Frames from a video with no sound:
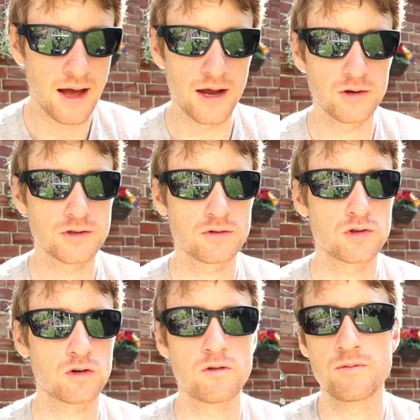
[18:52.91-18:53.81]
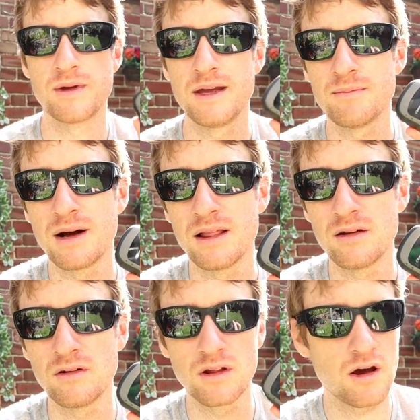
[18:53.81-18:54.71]
I also took with me my
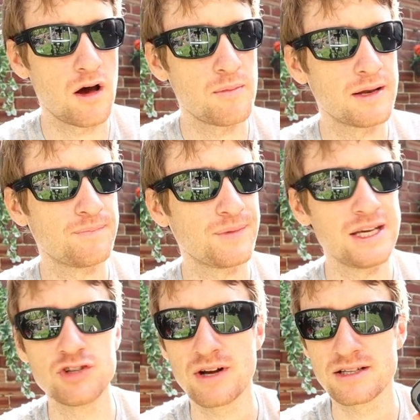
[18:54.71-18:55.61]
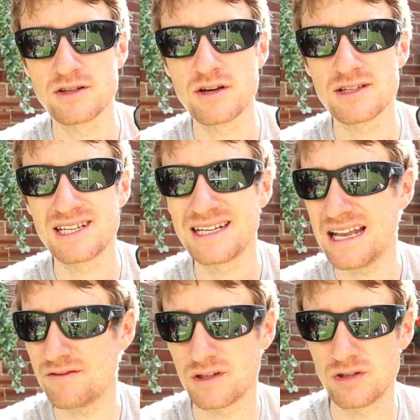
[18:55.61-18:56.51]
little Garmin eTrex 30,
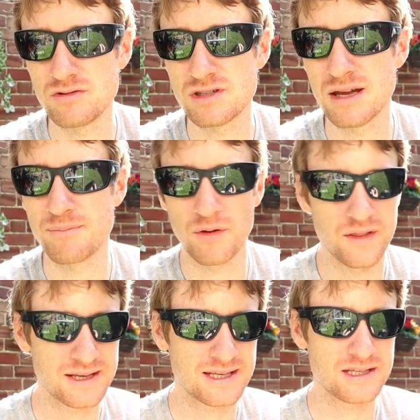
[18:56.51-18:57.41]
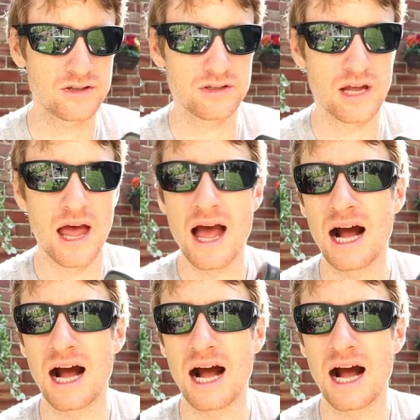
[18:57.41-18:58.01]
never used it, but this is just,